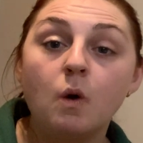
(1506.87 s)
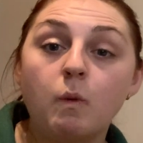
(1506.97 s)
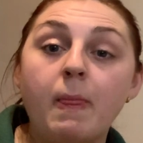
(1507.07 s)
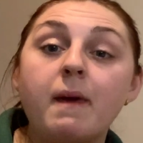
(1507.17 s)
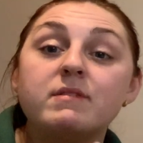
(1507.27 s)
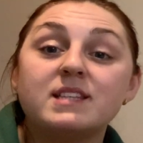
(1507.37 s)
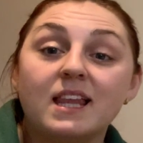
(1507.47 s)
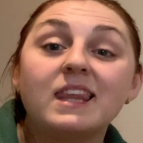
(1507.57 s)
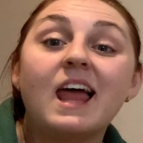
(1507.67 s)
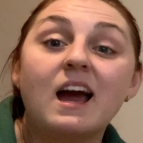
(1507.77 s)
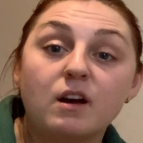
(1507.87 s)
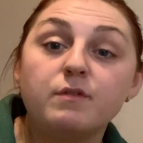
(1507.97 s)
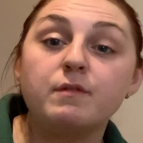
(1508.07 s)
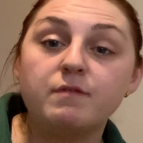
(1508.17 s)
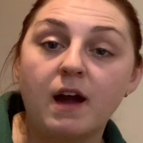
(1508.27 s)
when there is a lack of
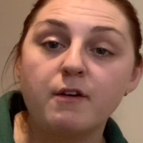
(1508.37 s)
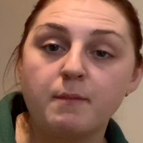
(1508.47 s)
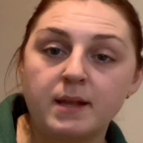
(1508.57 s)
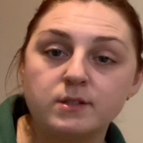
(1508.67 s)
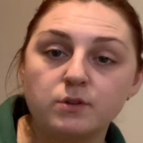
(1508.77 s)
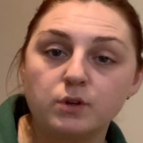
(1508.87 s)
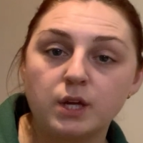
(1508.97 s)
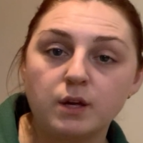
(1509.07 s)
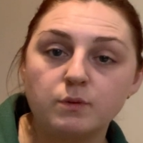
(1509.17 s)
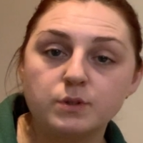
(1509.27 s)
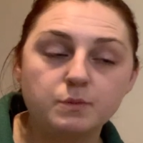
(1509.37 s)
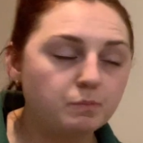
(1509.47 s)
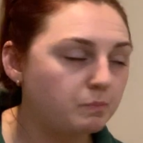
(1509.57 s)
environmental cues.